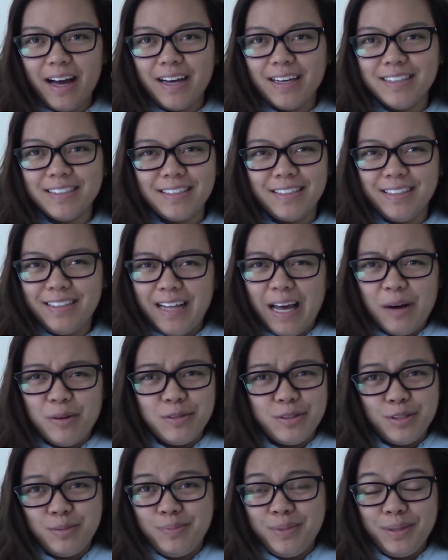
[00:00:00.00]
eyes and that
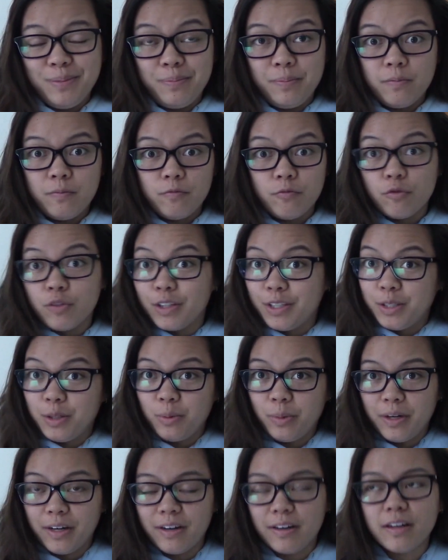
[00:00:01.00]
would just be
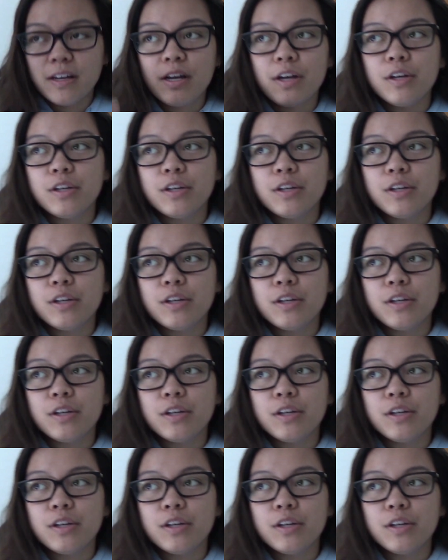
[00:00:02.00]
really weird.